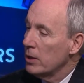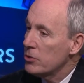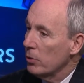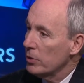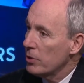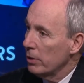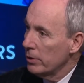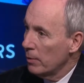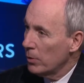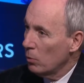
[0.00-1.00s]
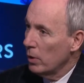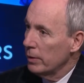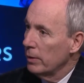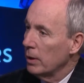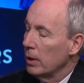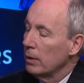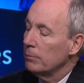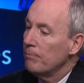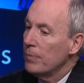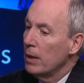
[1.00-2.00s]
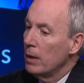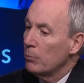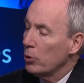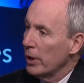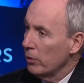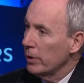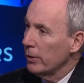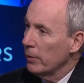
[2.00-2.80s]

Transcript: So it's our number one uh, priority